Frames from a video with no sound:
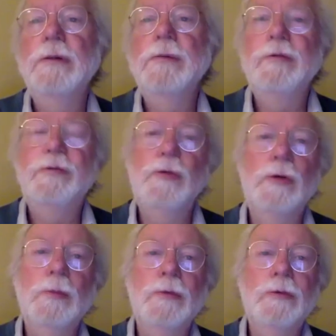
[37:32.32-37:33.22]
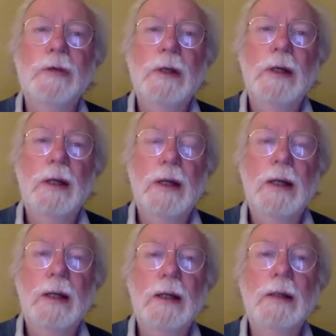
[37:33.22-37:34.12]
reforms
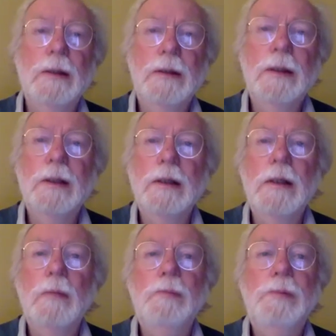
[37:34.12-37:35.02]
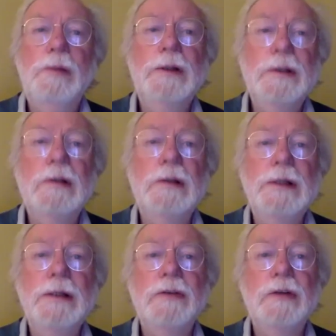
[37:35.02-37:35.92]
the political
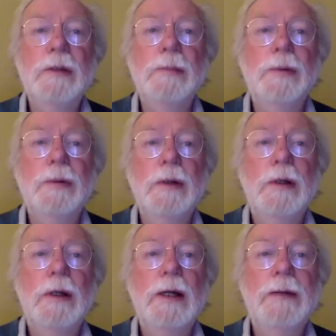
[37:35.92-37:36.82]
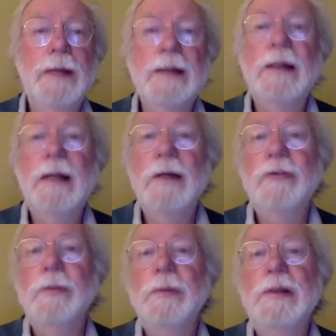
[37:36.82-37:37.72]
leadership, and that allows
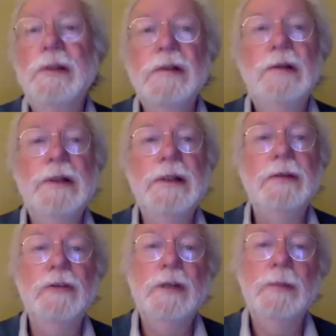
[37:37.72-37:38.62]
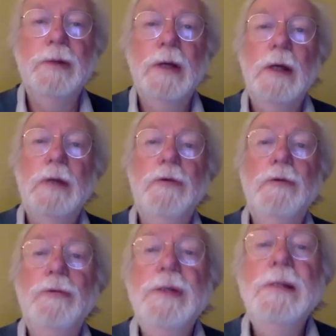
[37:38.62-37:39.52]
the political leadership
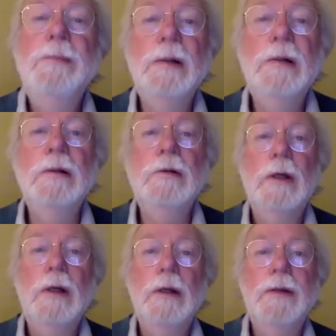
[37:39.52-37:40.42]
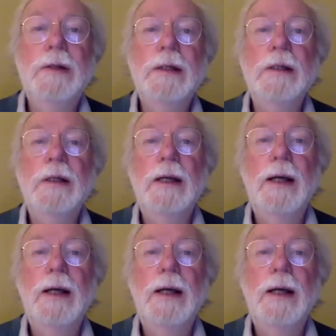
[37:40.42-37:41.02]
to rebuild the